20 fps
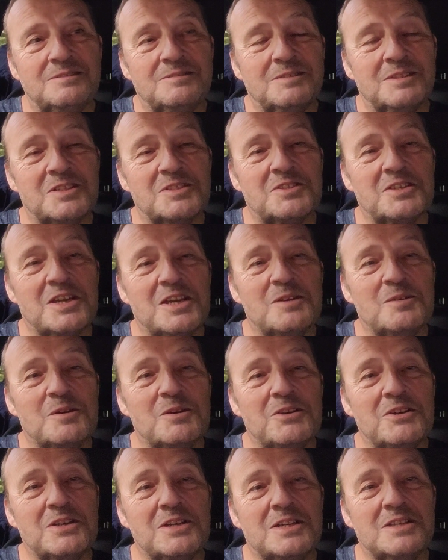Will I tell
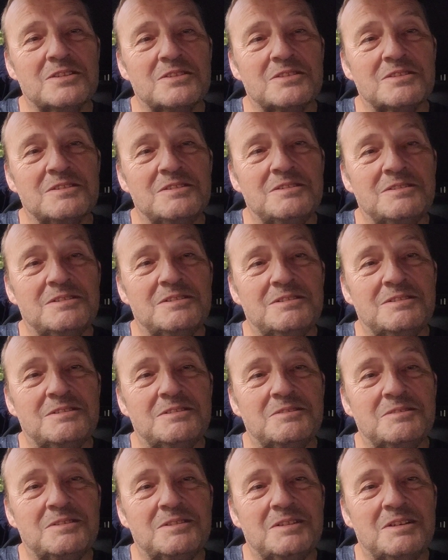you where it is?
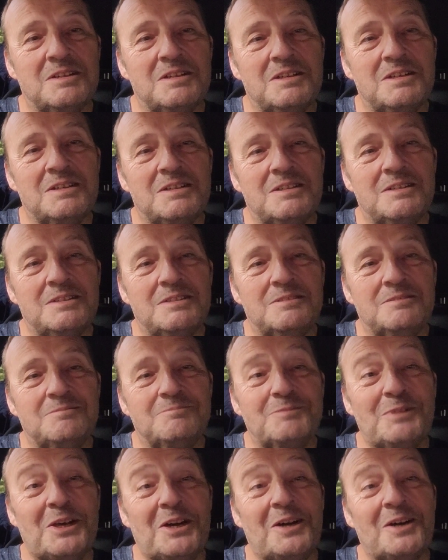
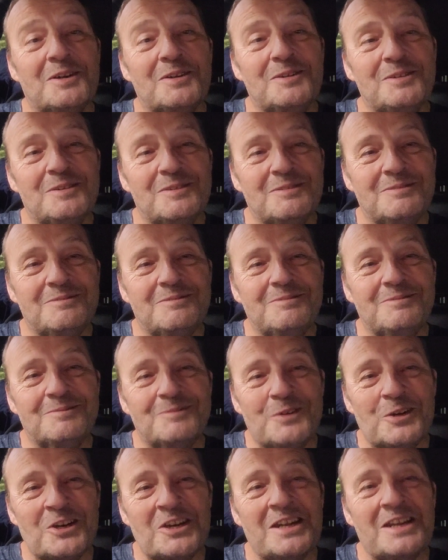No,
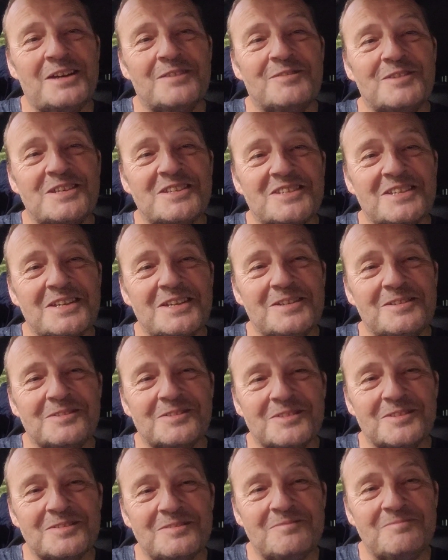work it out for
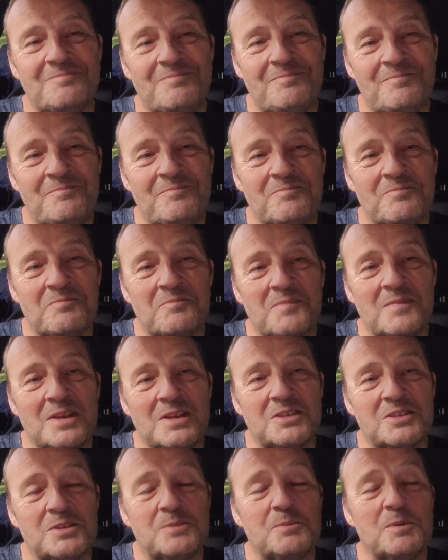yourselves.
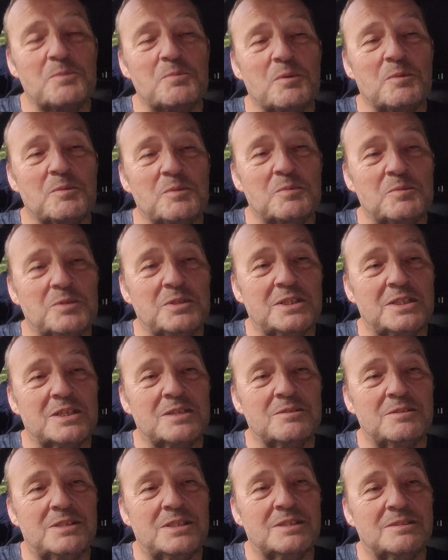Somebody probably will
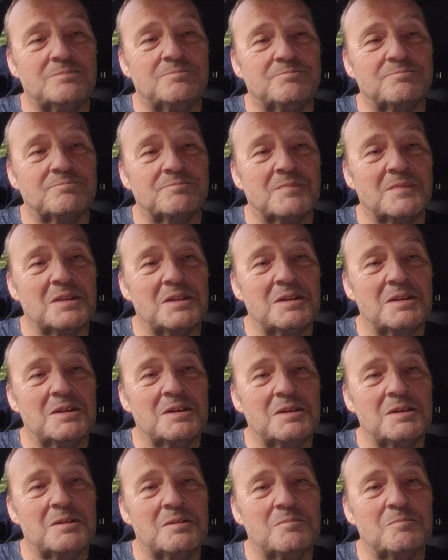anyway.
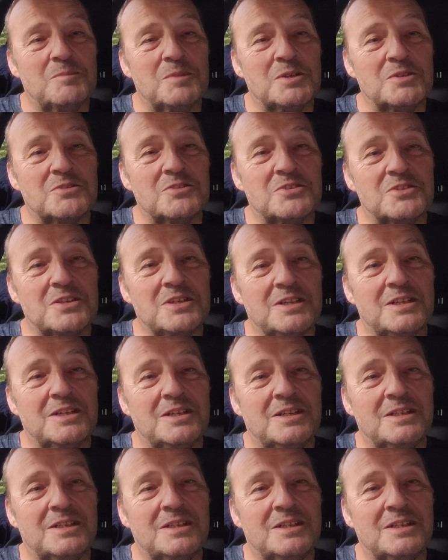But